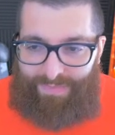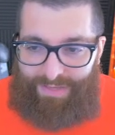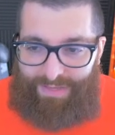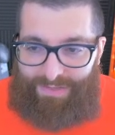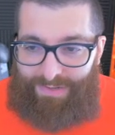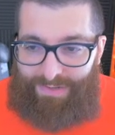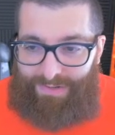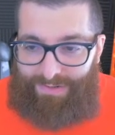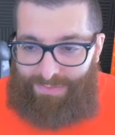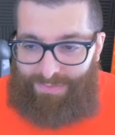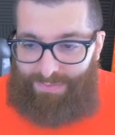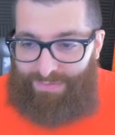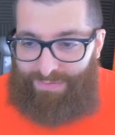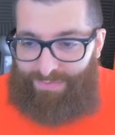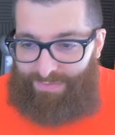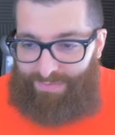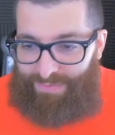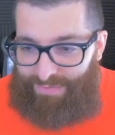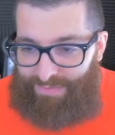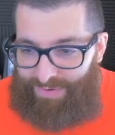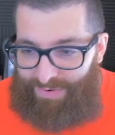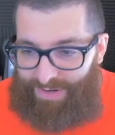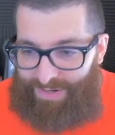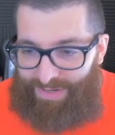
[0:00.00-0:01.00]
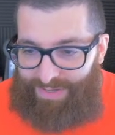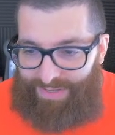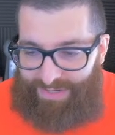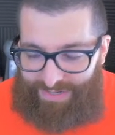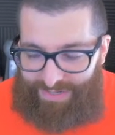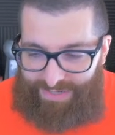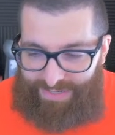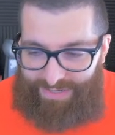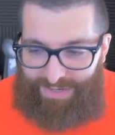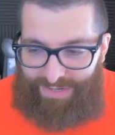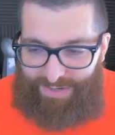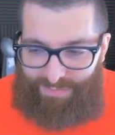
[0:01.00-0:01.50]
So he's been
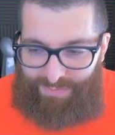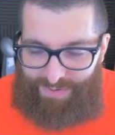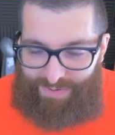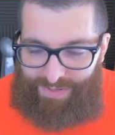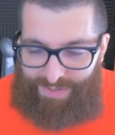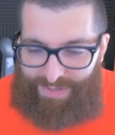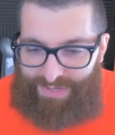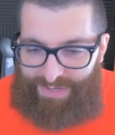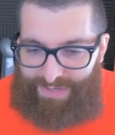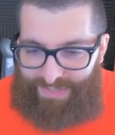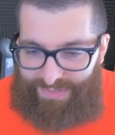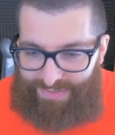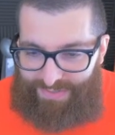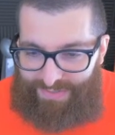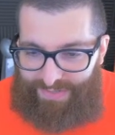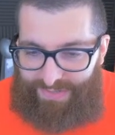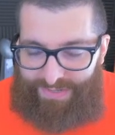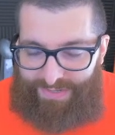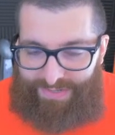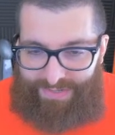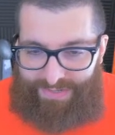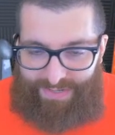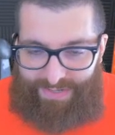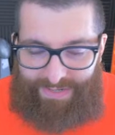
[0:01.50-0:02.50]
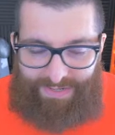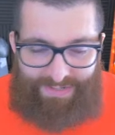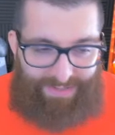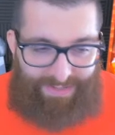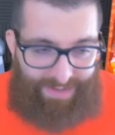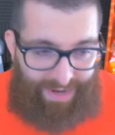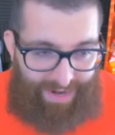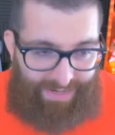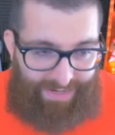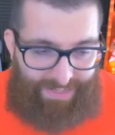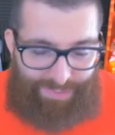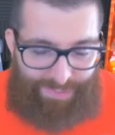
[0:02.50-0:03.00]
really good, really consistent.
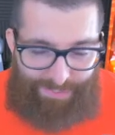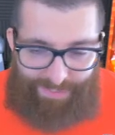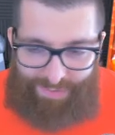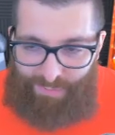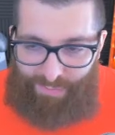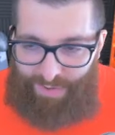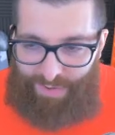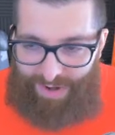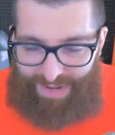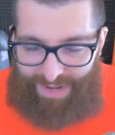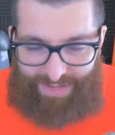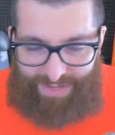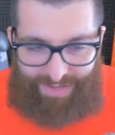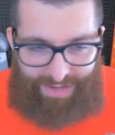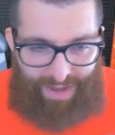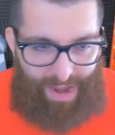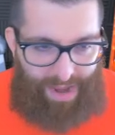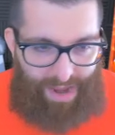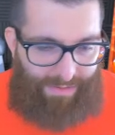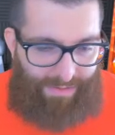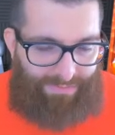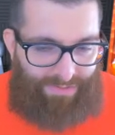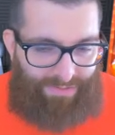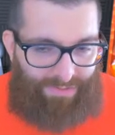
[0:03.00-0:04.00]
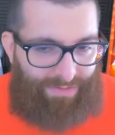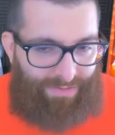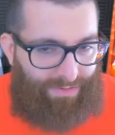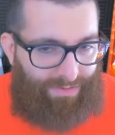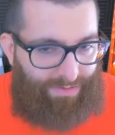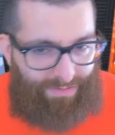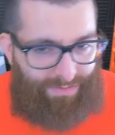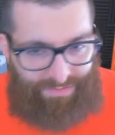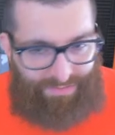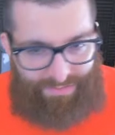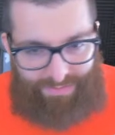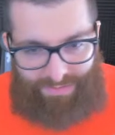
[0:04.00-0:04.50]
Titans been winning games,
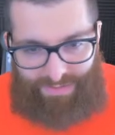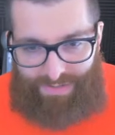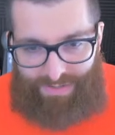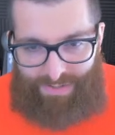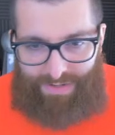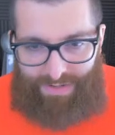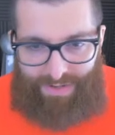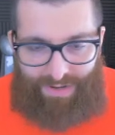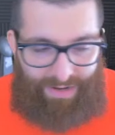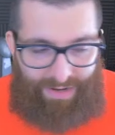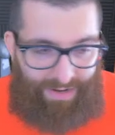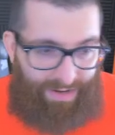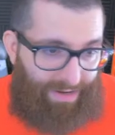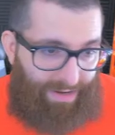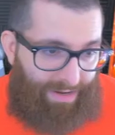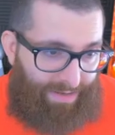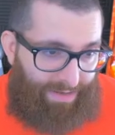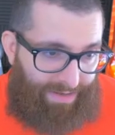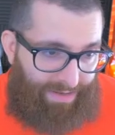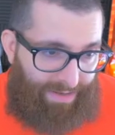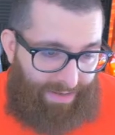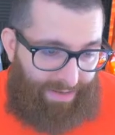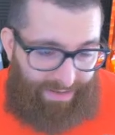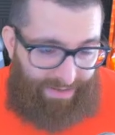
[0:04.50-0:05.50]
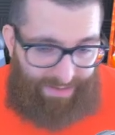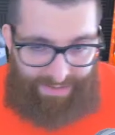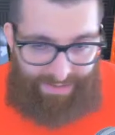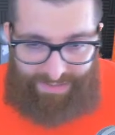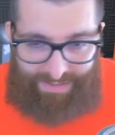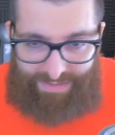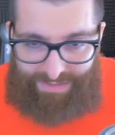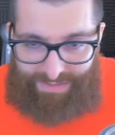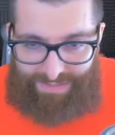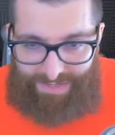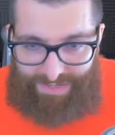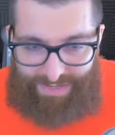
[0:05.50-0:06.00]
so and
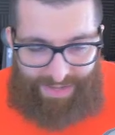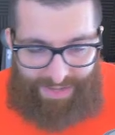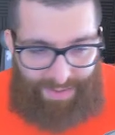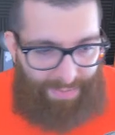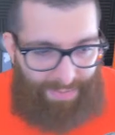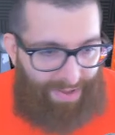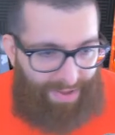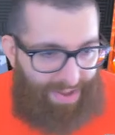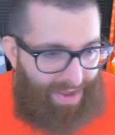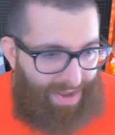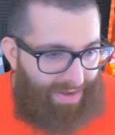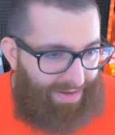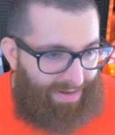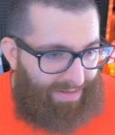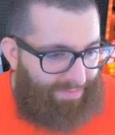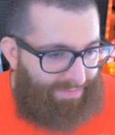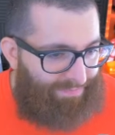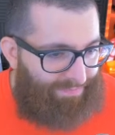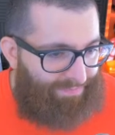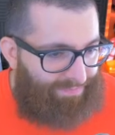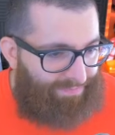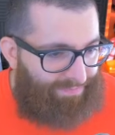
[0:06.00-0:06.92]
he's gonna get paid.